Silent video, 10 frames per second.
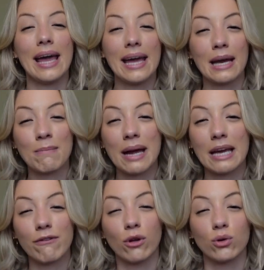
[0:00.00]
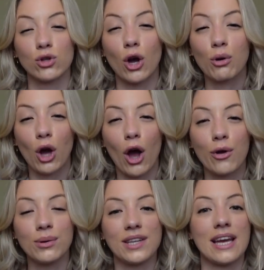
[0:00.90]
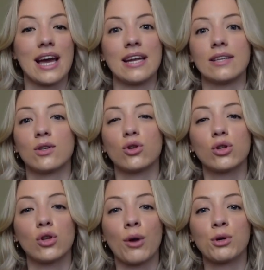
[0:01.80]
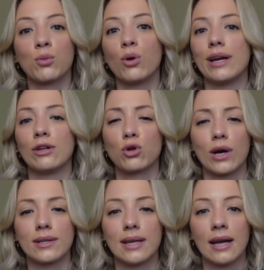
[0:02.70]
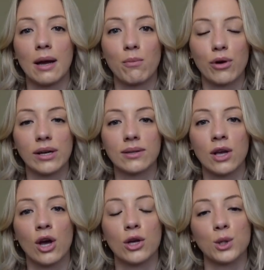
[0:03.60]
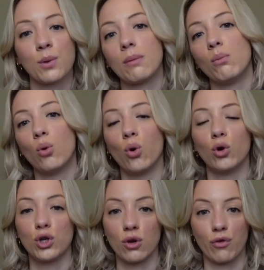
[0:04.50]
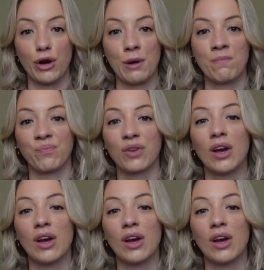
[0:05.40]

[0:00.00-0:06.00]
It can make it feel so cozy, and it's just so much more interesting and brings something more to the room.